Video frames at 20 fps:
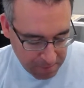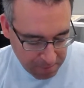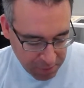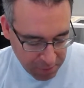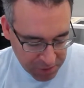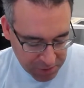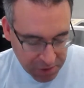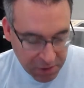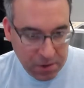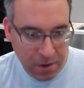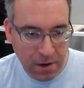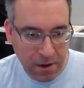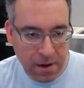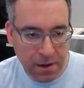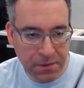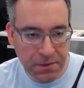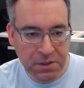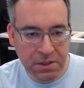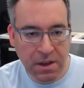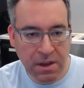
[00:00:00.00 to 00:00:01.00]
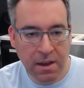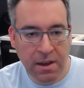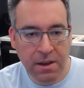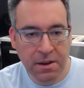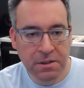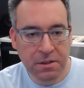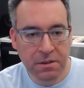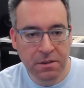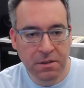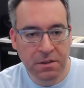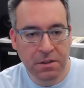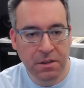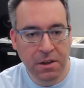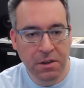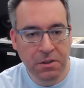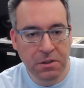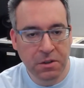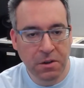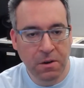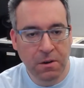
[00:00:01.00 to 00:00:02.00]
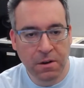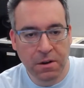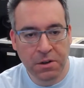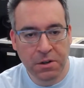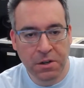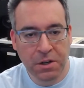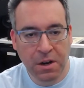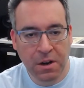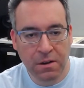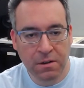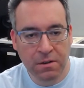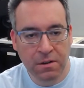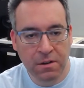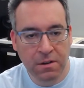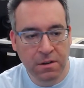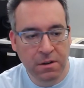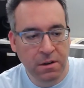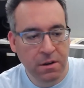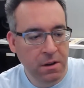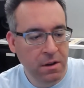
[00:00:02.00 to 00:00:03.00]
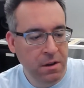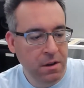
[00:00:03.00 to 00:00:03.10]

Push-to-talk on the side is in this nice orange color.